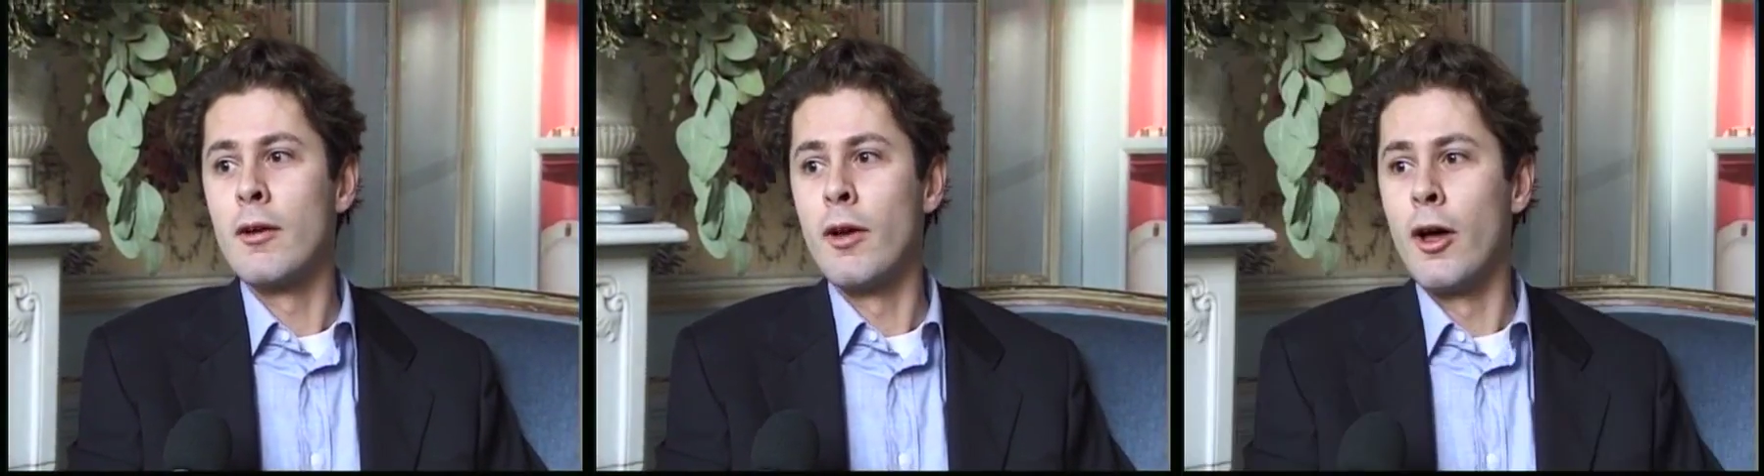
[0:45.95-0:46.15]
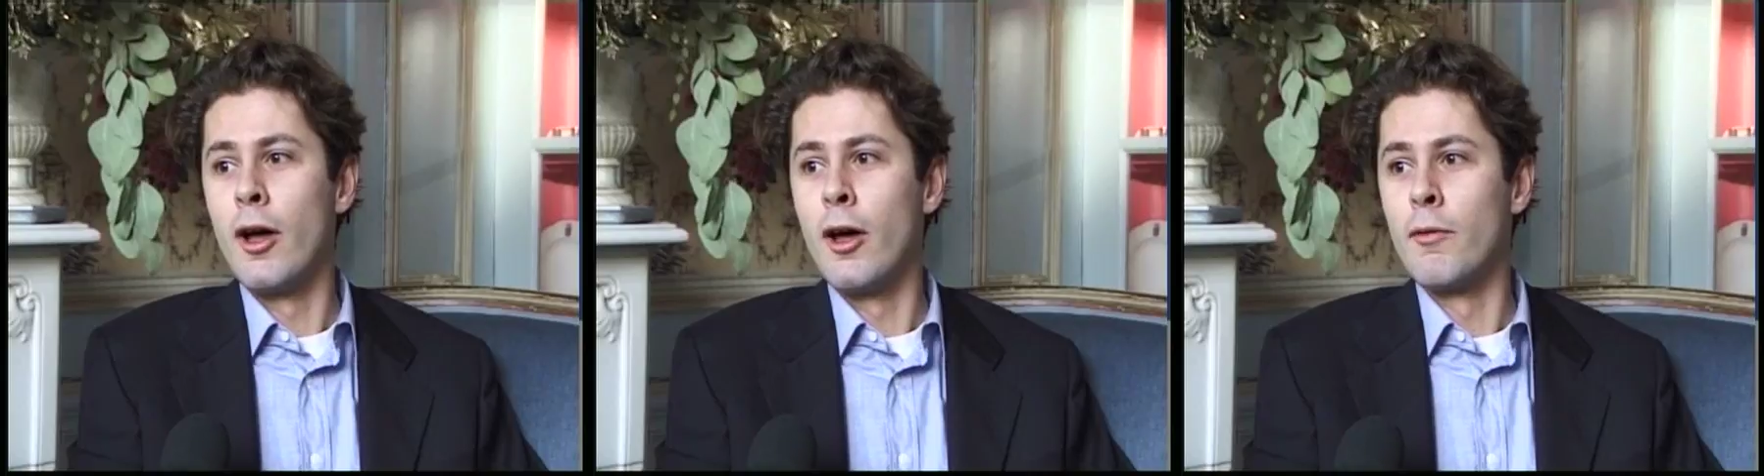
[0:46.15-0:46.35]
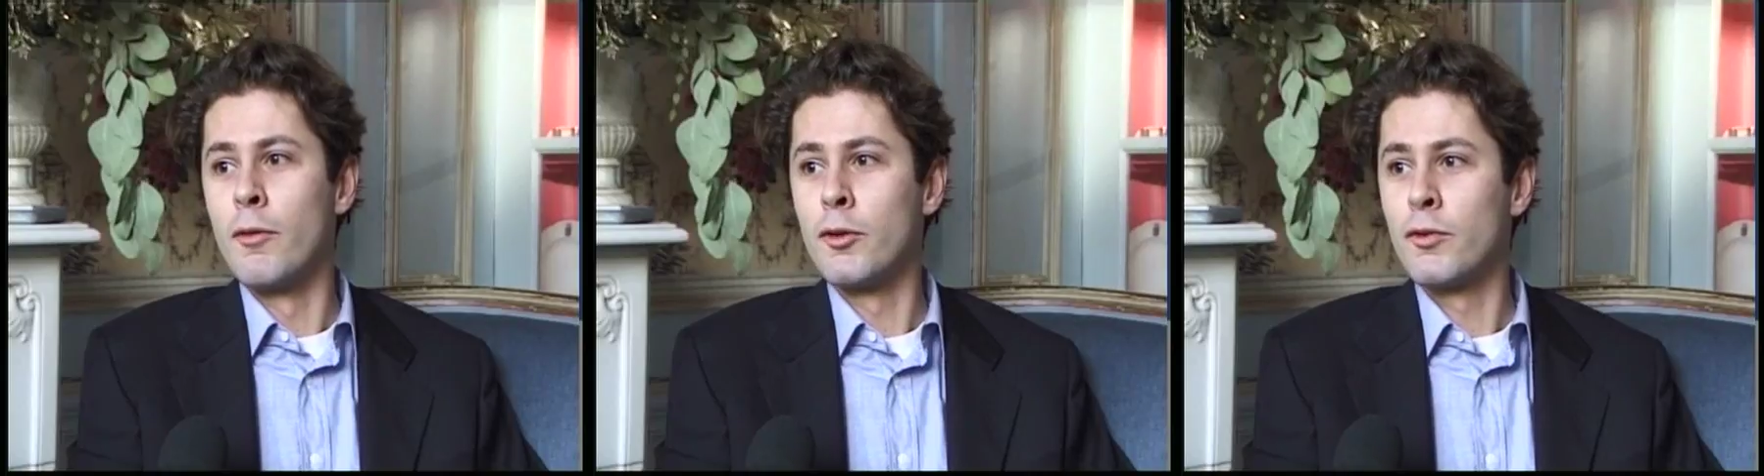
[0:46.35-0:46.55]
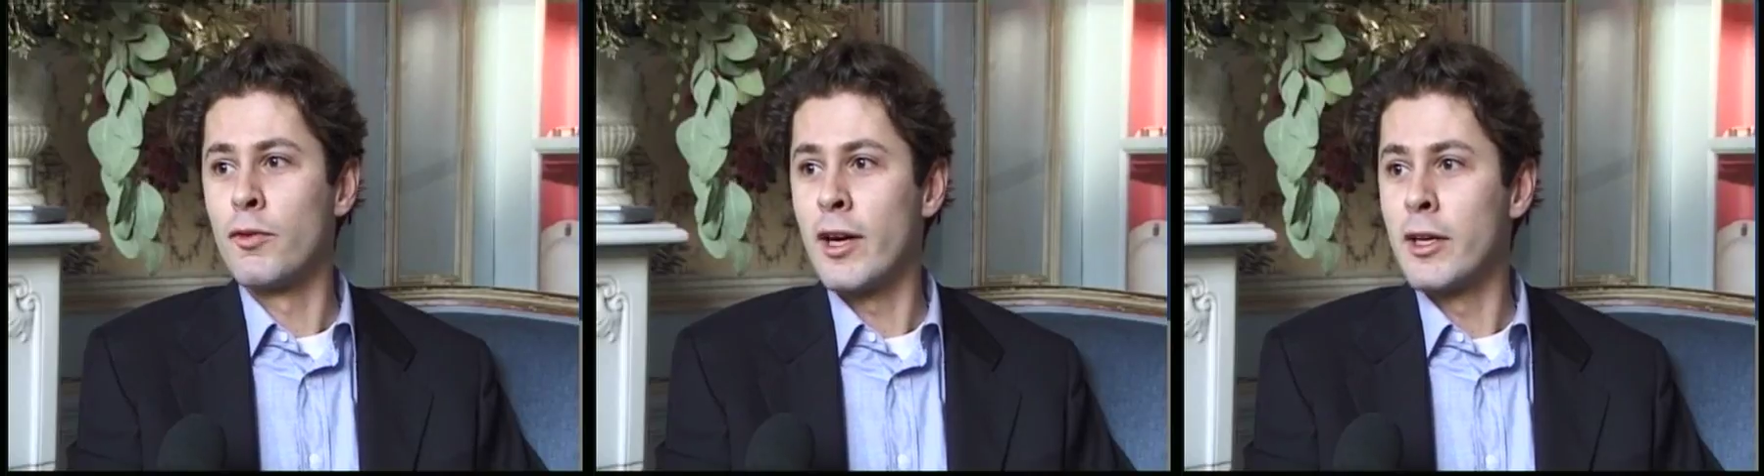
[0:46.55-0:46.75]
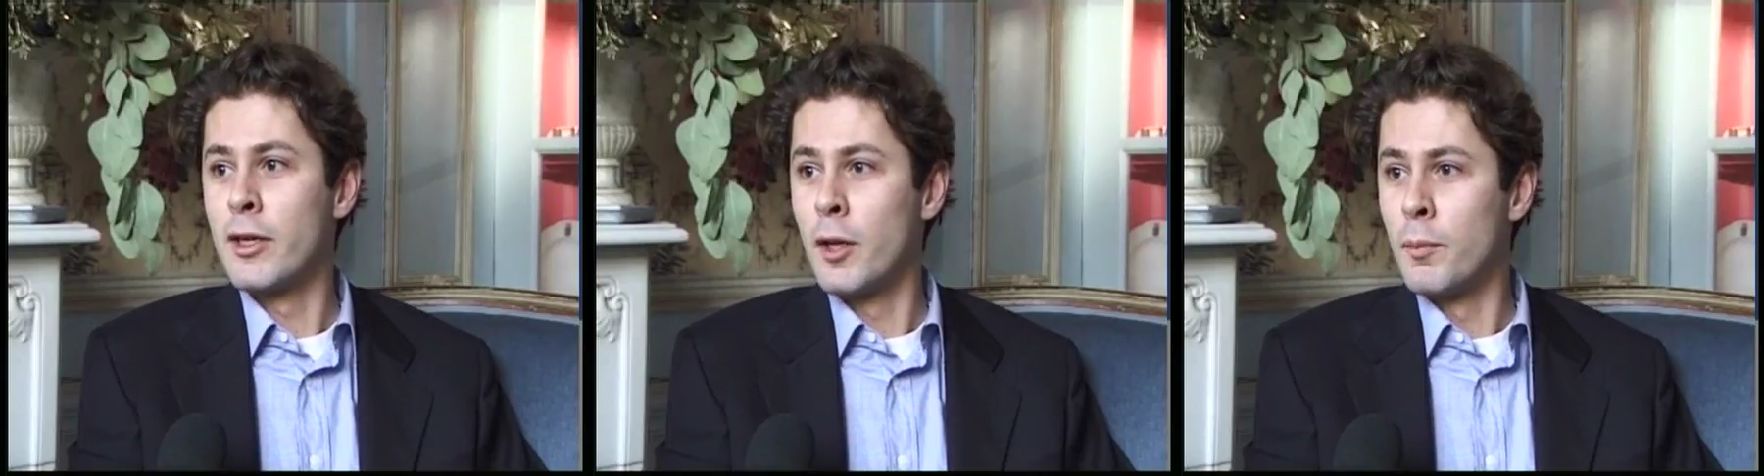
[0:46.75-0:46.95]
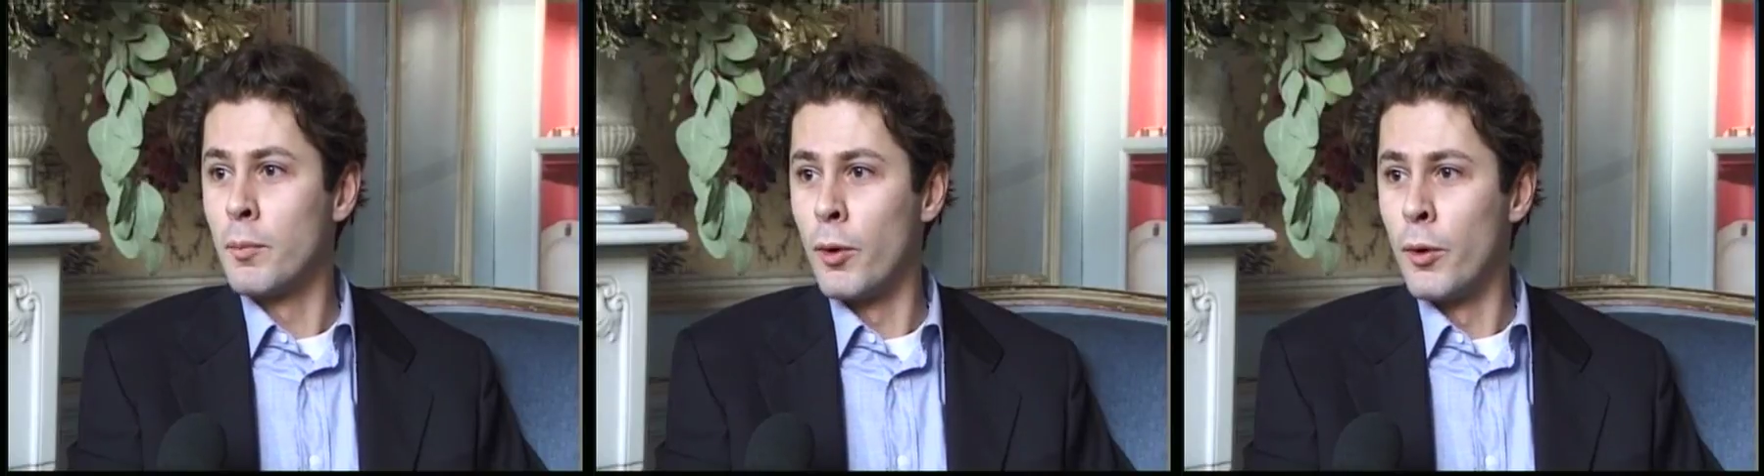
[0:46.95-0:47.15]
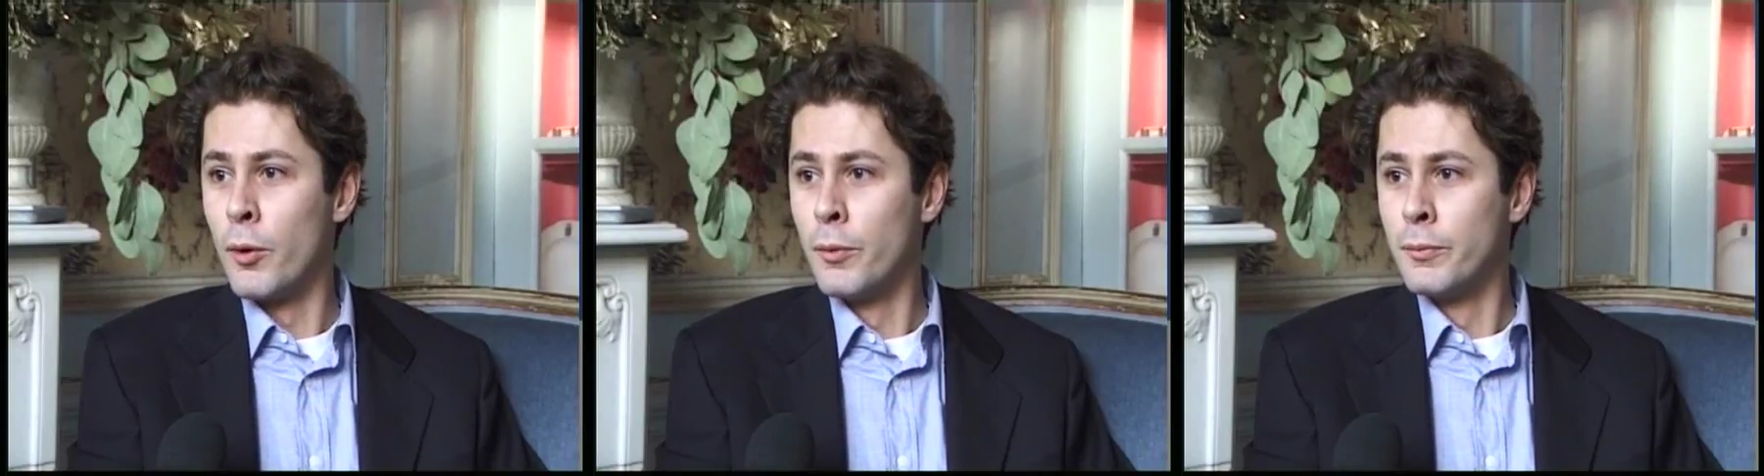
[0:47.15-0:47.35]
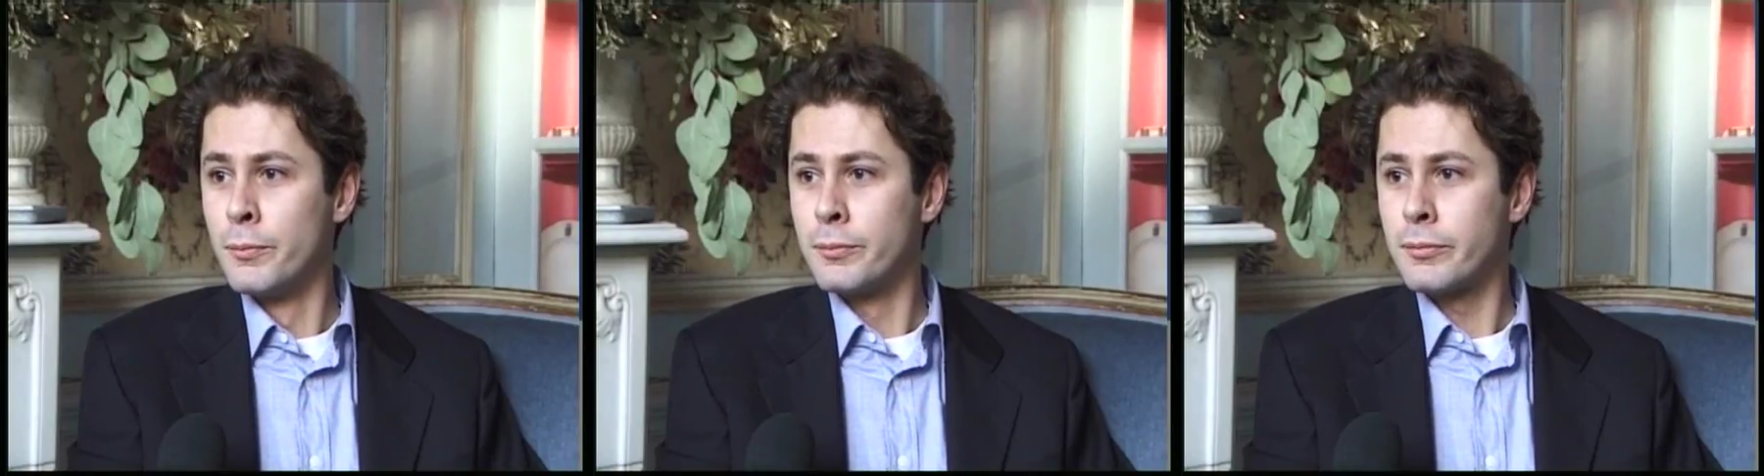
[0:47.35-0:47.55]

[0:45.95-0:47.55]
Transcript: was Ferdinand Bol.